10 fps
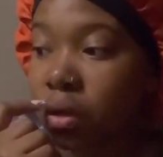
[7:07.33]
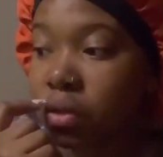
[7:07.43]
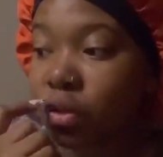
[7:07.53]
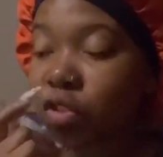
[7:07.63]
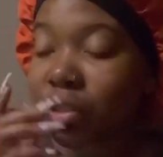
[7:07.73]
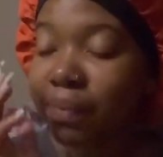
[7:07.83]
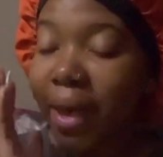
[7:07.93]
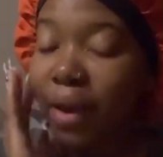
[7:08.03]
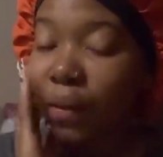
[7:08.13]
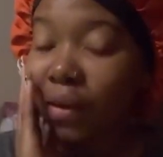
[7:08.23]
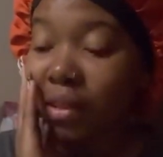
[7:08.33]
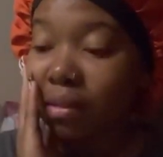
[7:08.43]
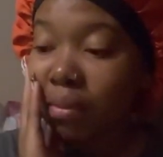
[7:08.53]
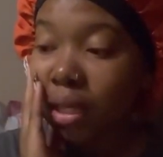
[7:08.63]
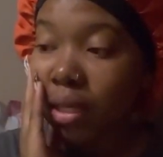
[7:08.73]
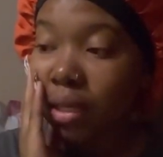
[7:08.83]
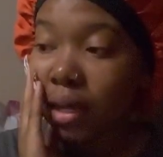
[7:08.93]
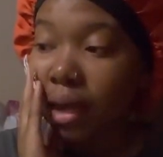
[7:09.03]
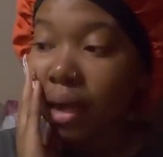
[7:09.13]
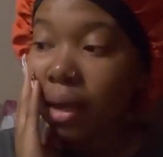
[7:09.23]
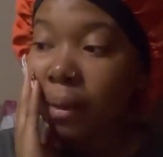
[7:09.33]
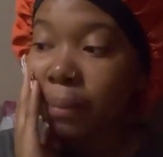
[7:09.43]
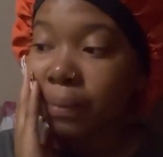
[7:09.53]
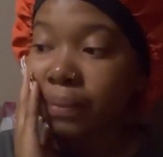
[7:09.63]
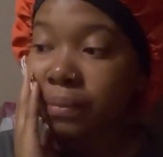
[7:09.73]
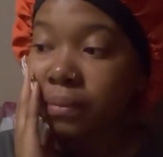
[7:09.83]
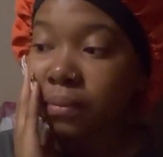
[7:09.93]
So just pack with me. And